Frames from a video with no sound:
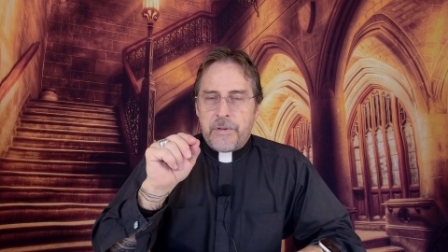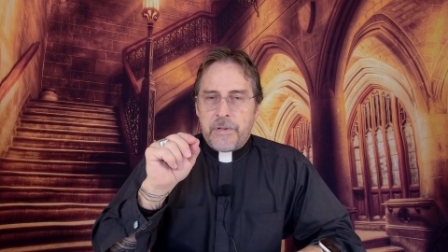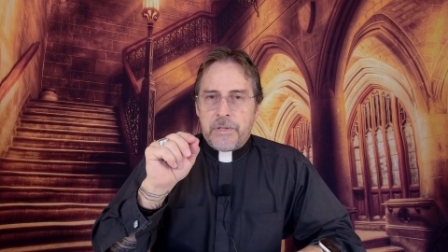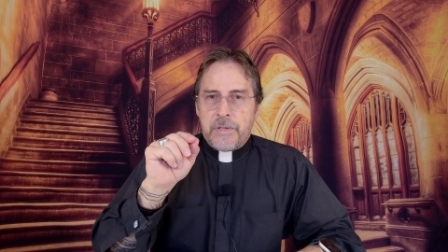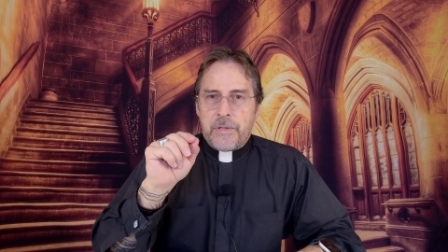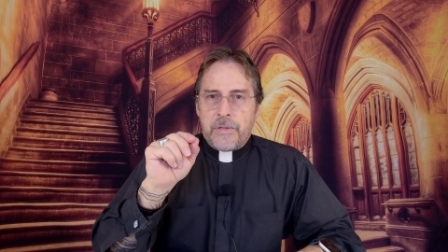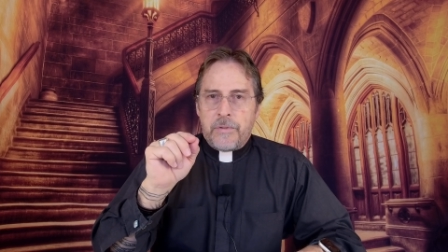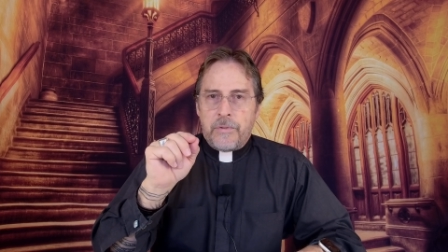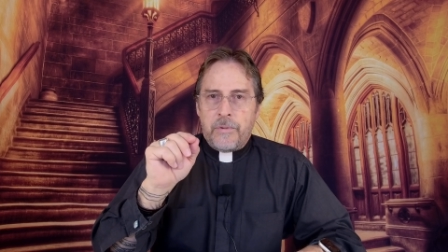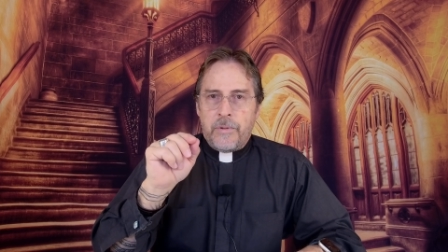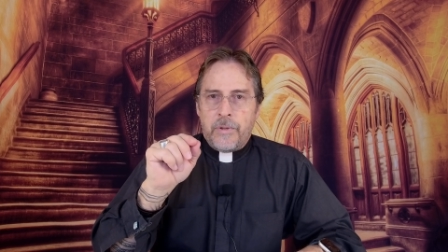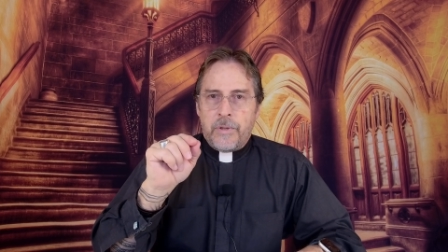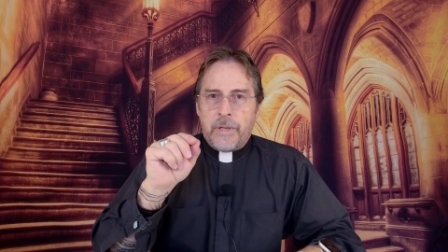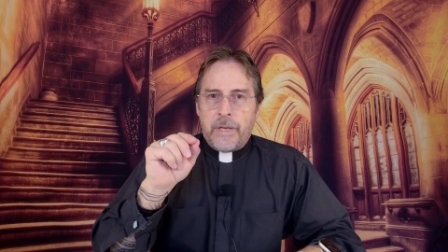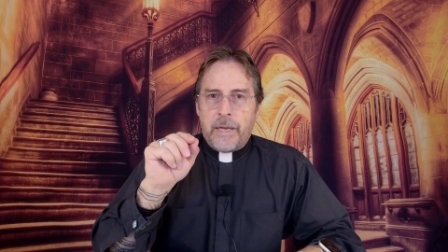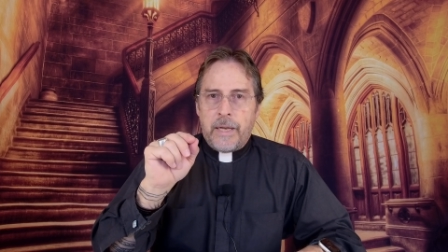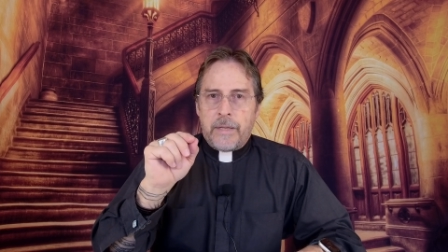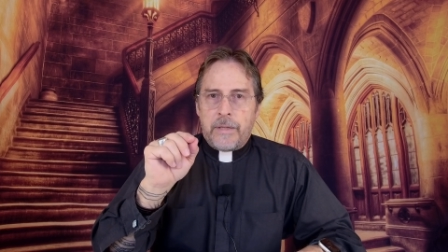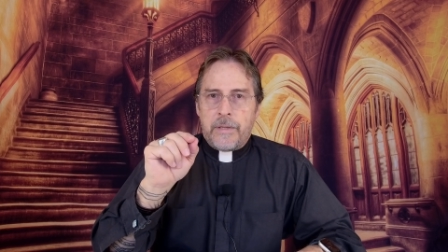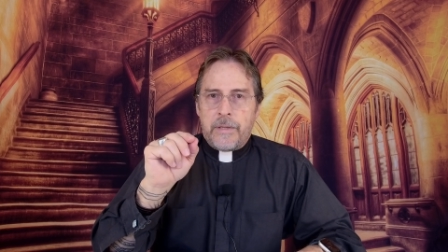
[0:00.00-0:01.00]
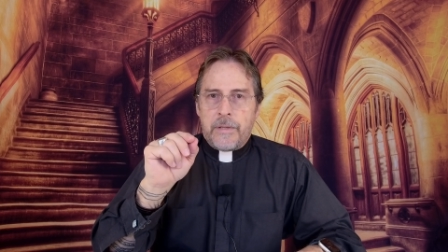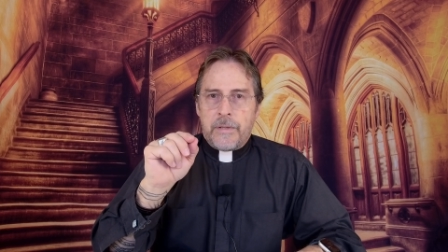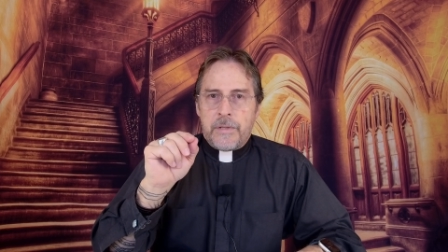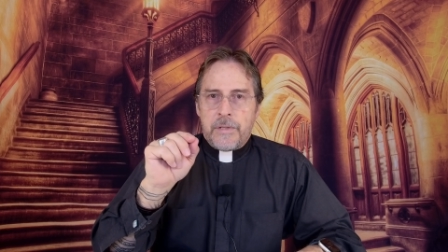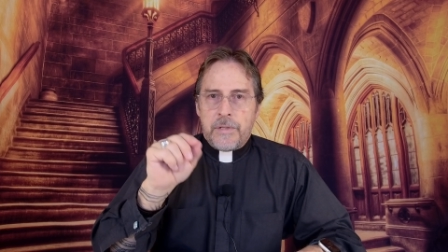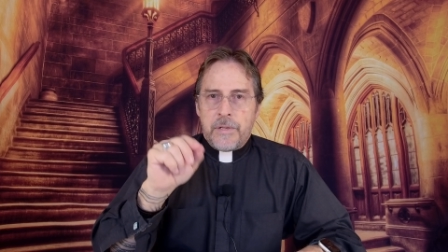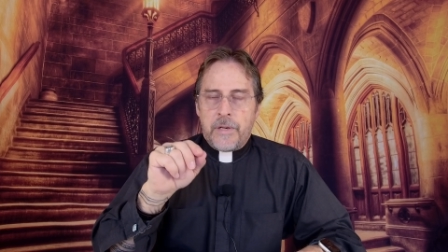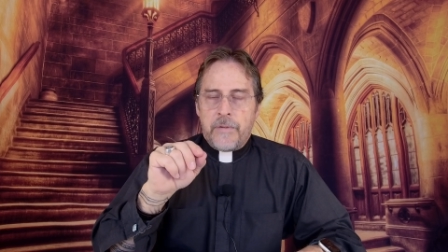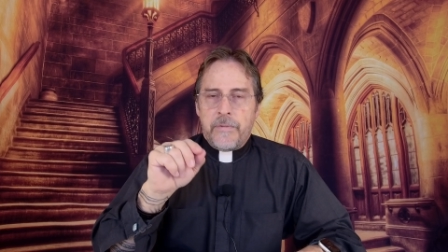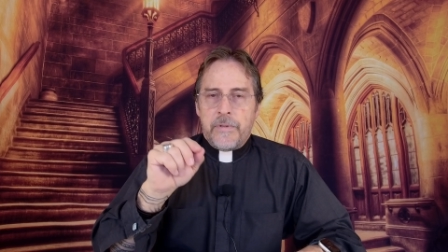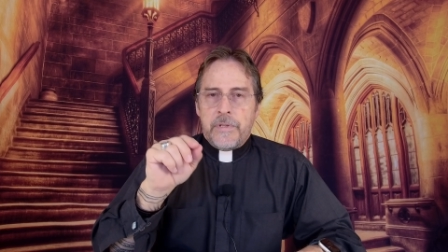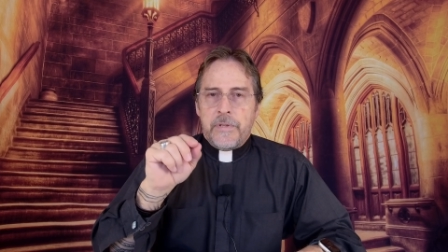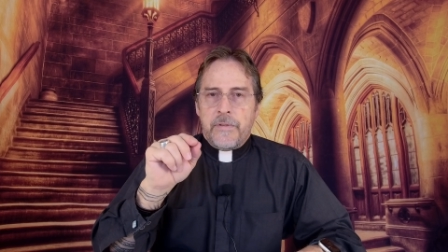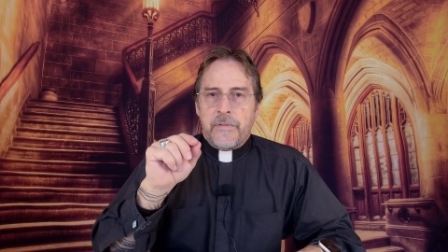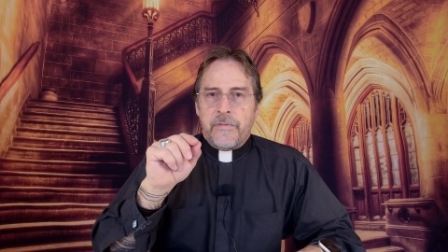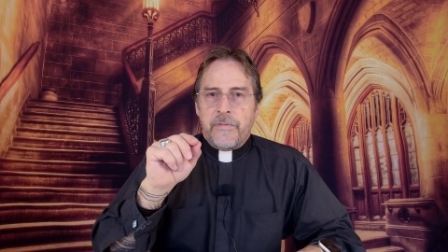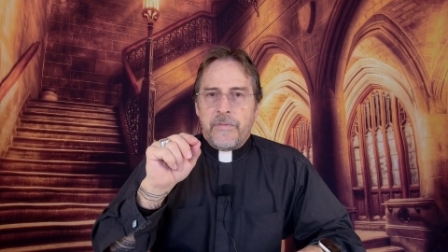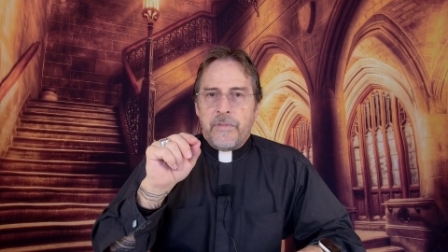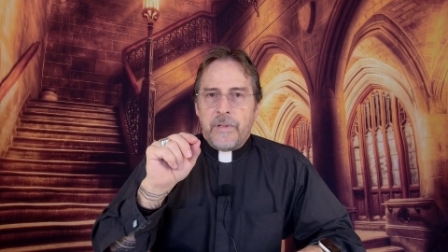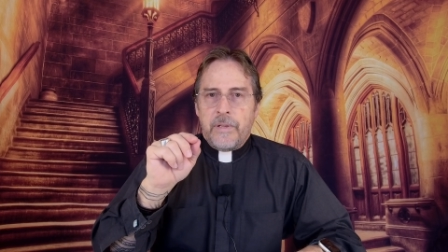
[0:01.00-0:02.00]
is to look at the service
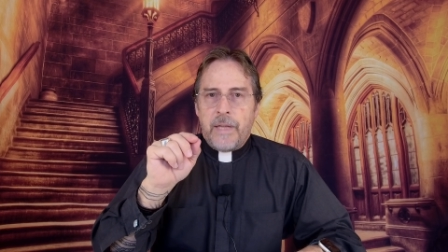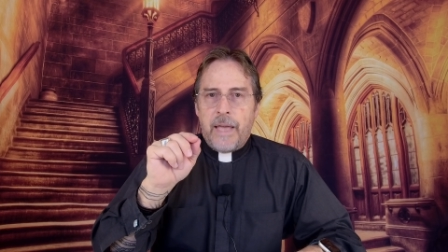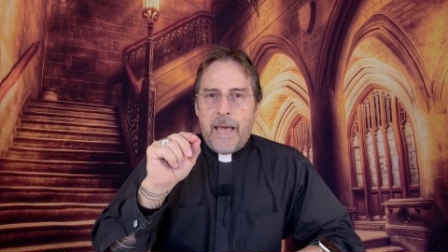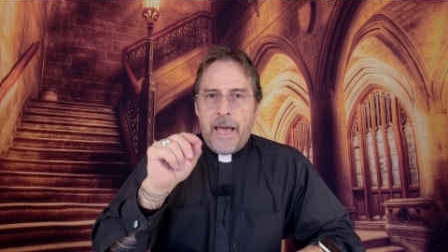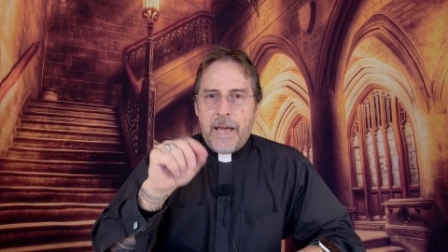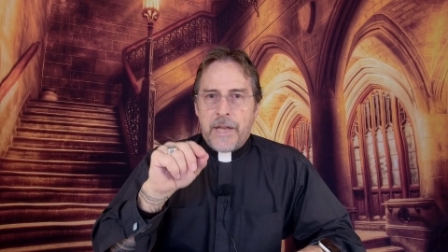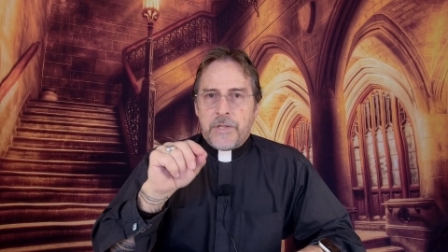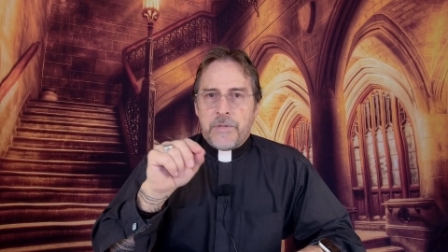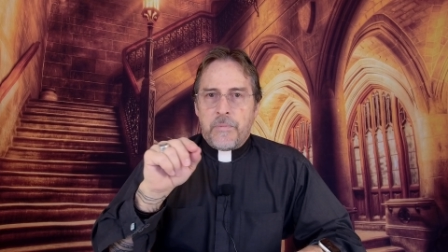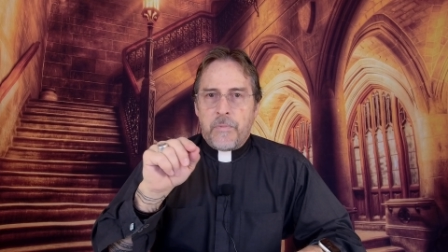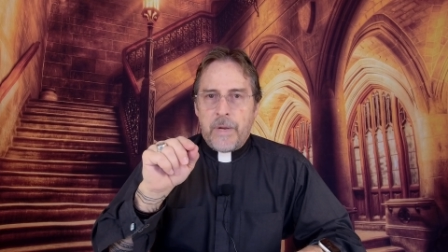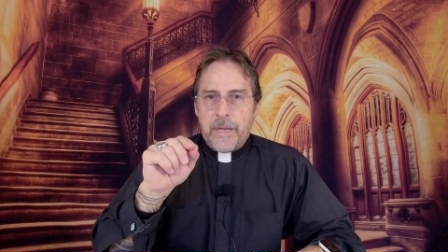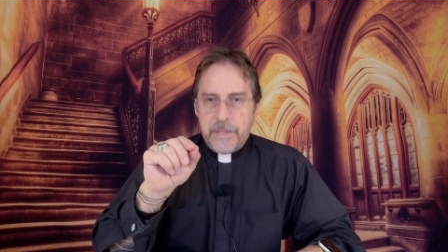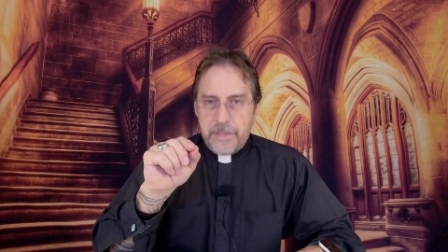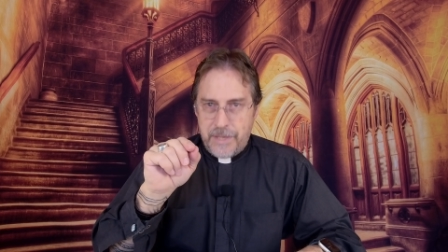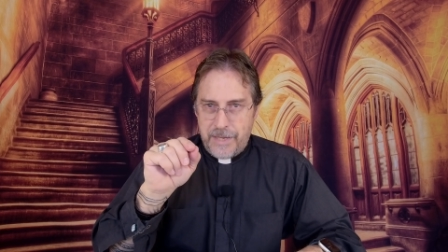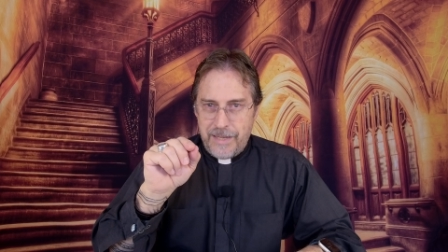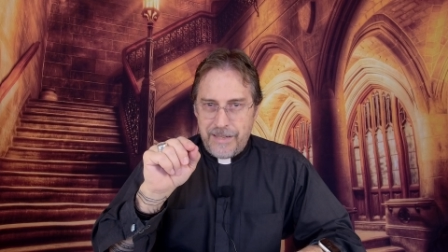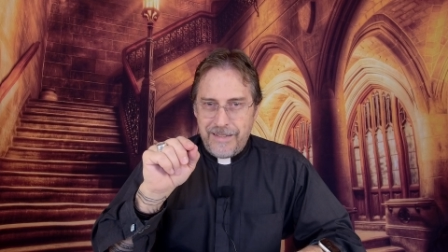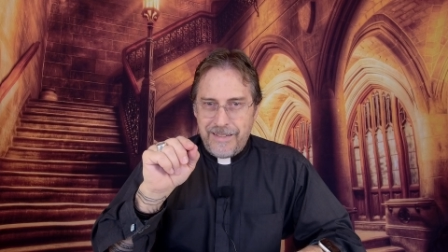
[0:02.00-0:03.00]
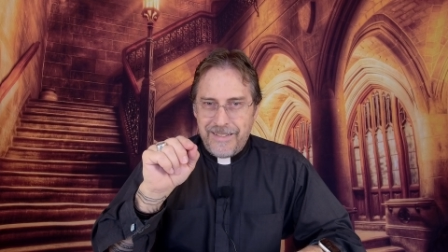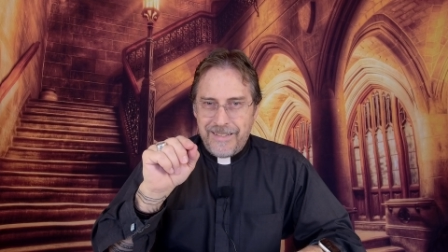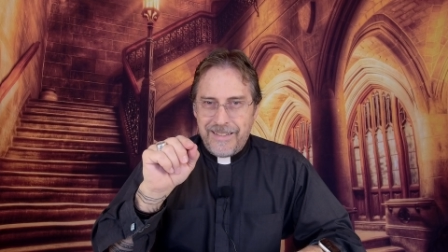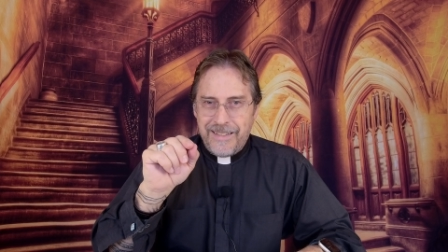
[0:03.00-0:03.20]
of Ash Wednesday